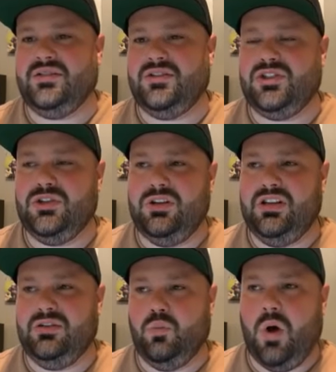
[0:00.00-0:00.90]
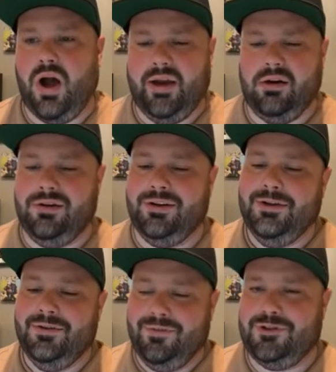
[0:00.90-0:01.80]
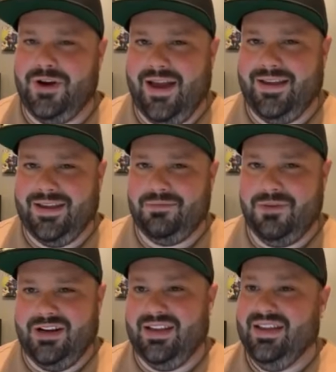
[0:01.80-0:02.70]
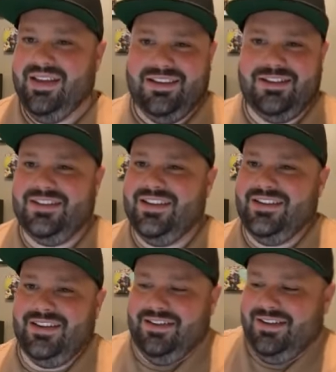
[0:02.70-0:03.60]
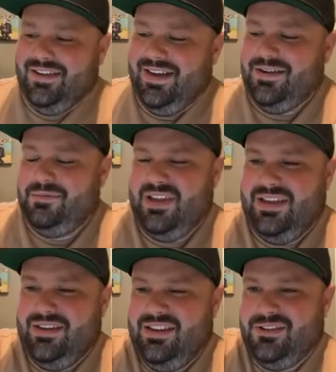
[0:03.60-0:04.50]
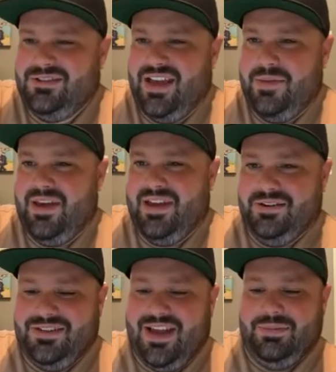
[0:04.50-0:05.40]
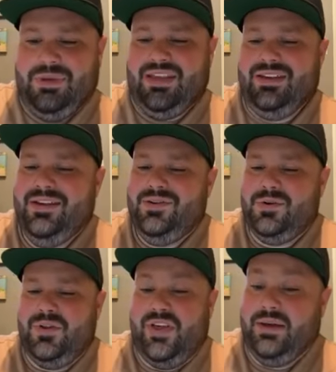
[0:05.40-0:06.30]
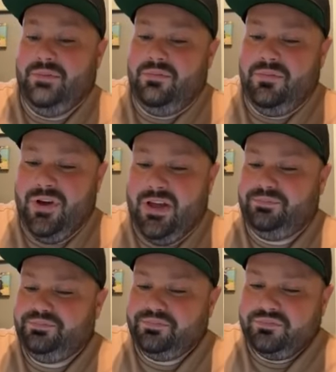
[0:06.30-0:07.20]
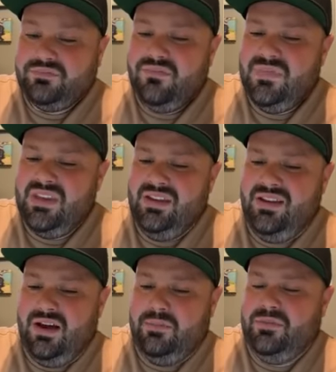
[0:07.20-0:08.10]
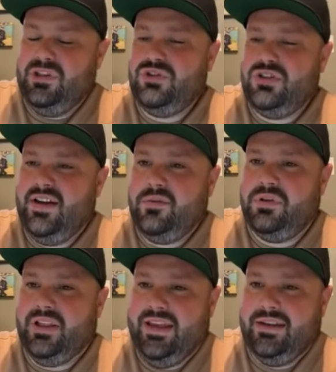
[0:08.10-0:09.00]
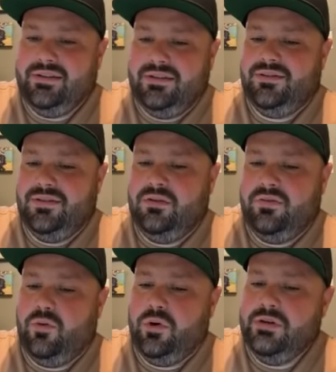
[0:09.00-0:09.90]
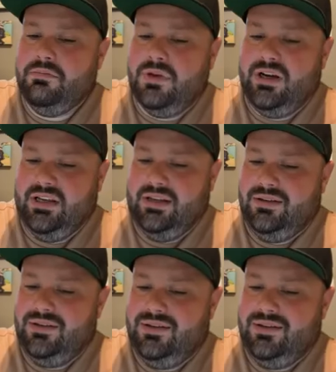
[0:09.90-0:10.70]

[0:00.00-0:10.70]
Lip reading: suited and wired for tracking money. You tend to kind of be, type A or type B with that, but you should have a plan for your money.